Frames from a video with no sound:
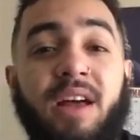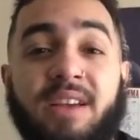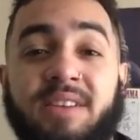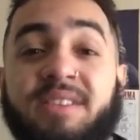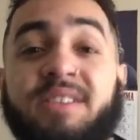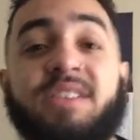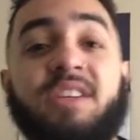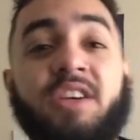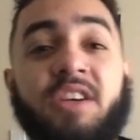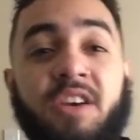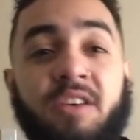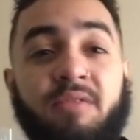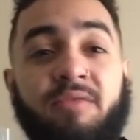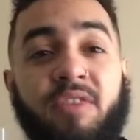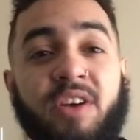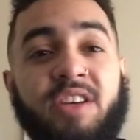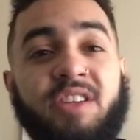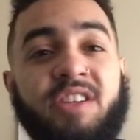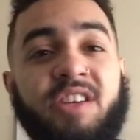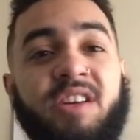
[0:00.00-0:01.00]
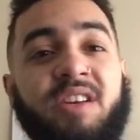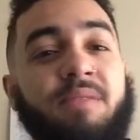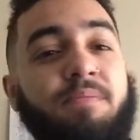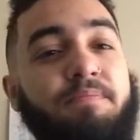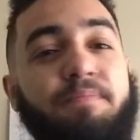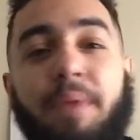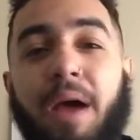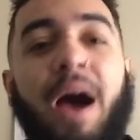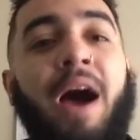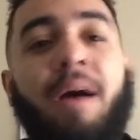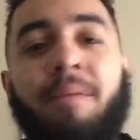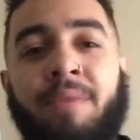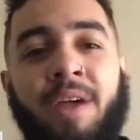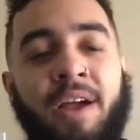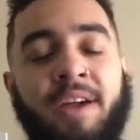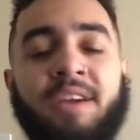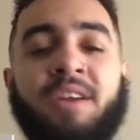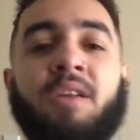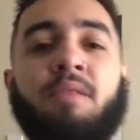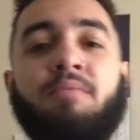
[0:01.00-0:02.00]
I see a conviction, I'm
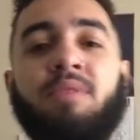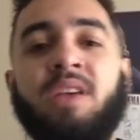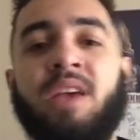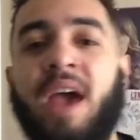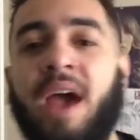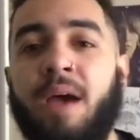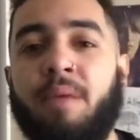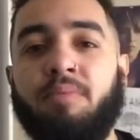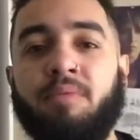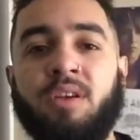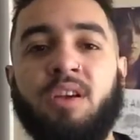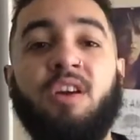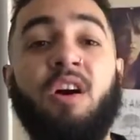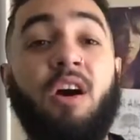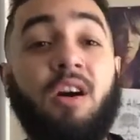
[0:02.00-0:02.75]
not going to be happy.